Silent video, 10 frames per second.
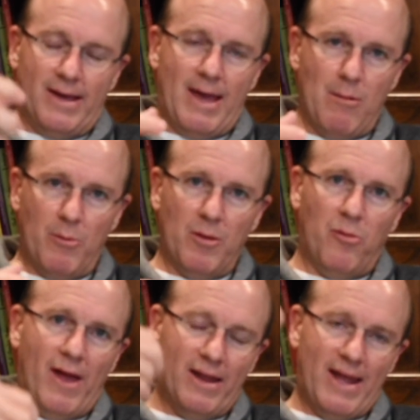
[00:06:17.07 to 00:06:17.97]
came up with a
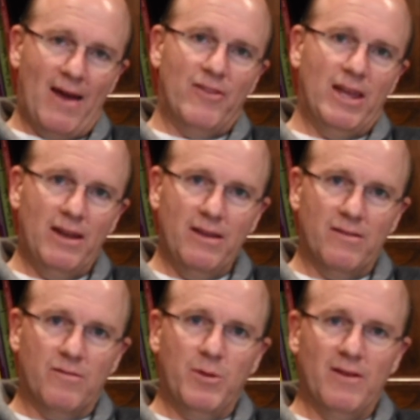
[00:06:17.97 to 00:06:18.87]
plan to have the
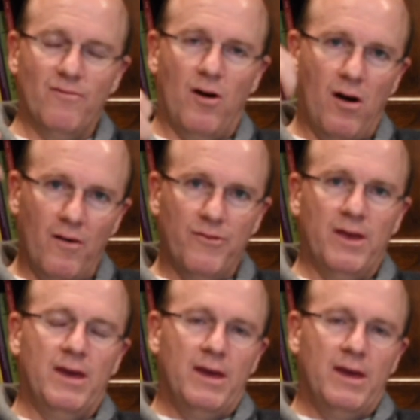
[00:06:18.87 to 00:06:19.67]
Indians be involved